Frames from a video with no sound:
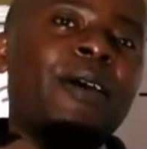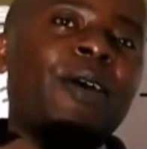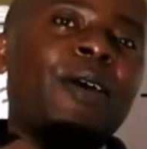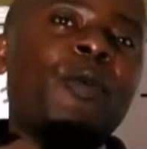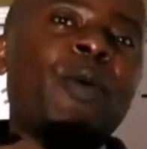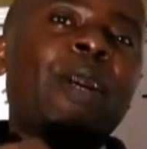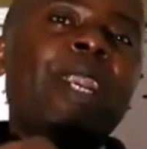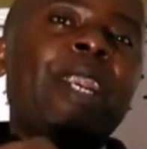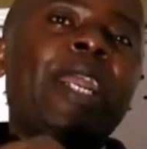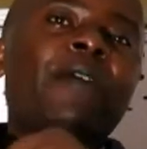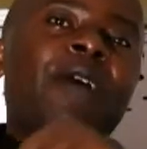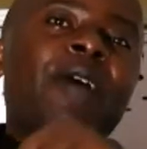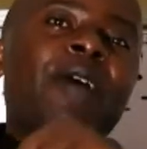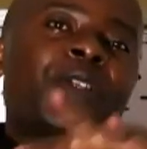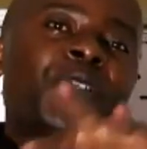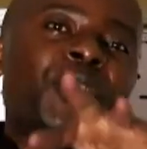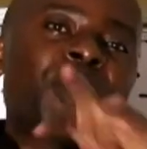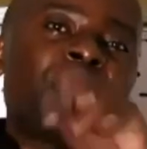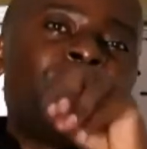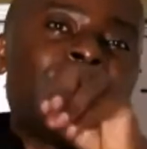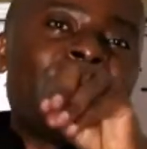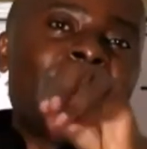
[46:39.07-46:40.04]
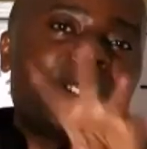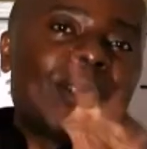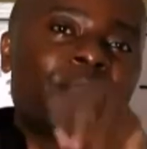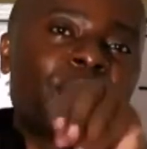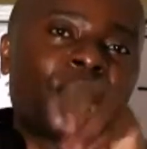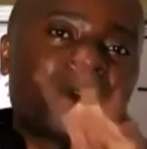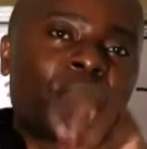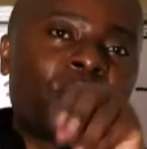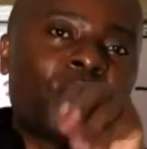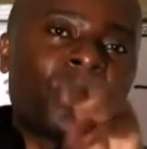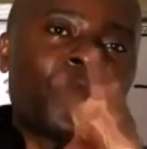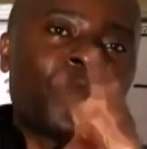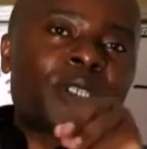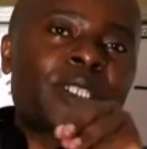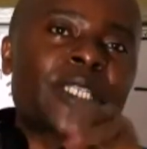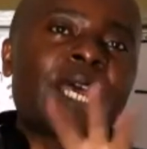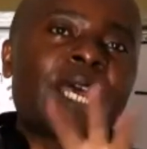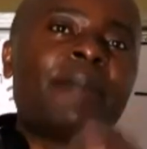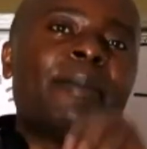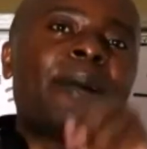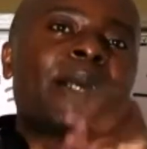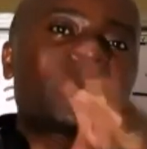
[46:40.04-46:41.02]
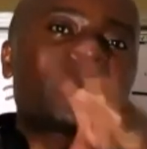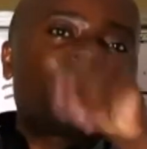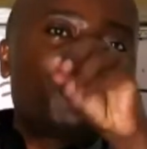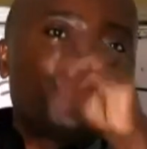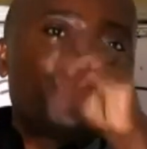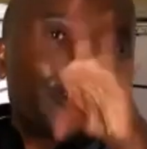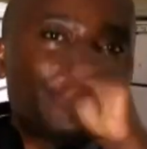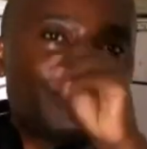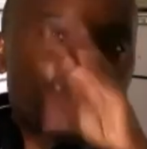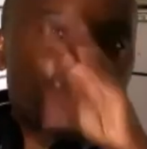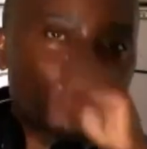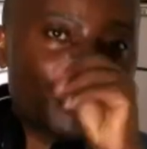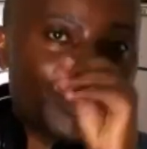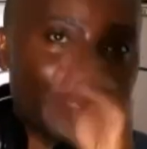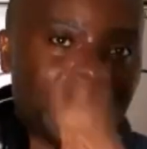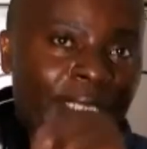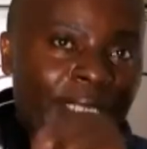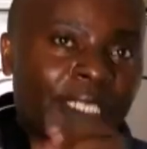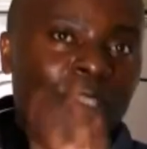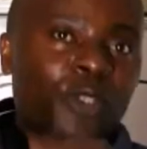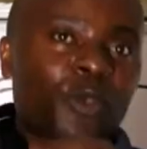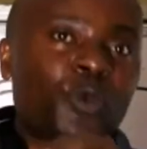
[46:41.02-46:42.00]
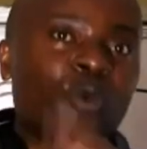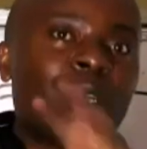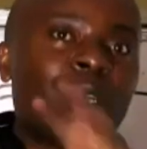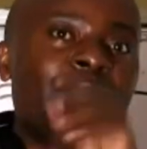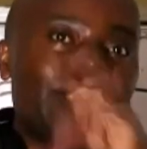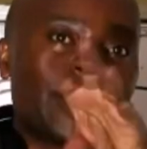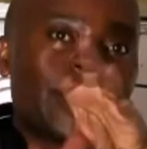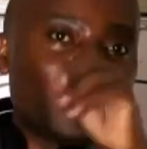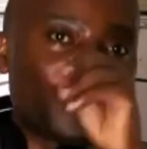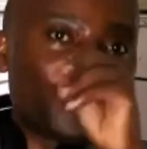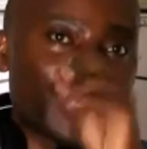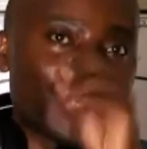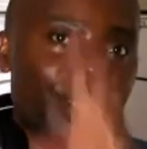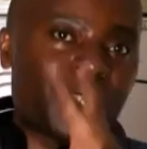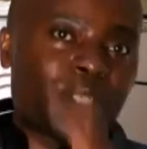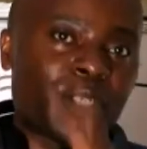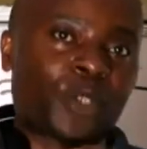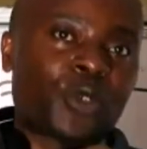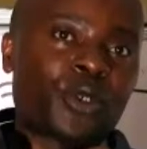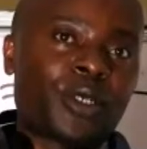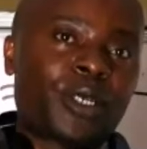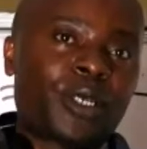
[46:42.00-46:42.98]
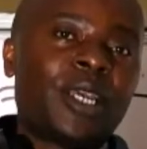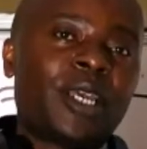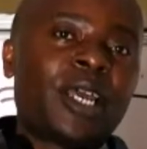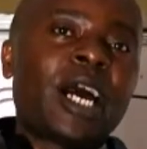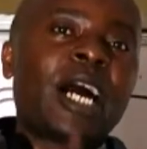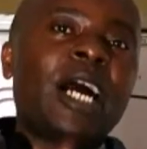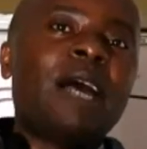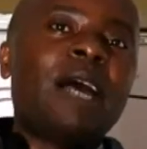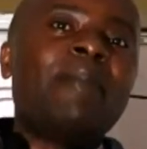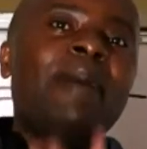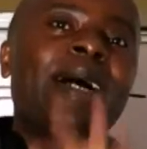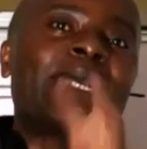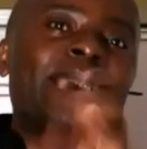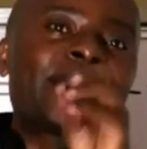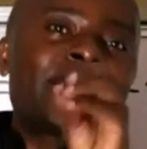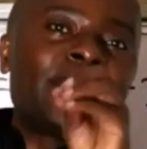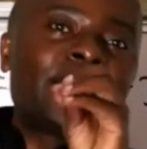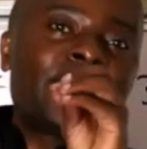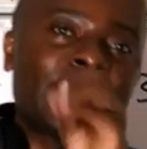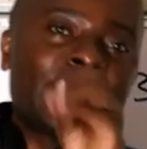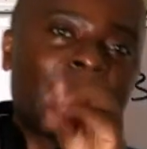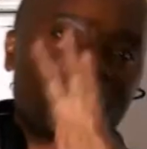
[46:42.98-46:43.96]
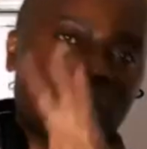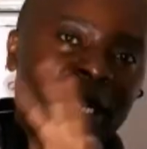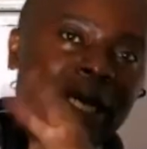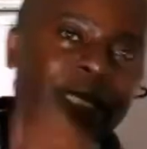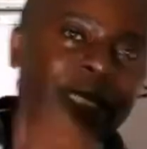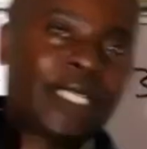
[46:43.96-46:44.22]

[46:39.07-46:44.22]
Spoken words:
Whenever I see marginal cost, I must put them together through integration. I must integrate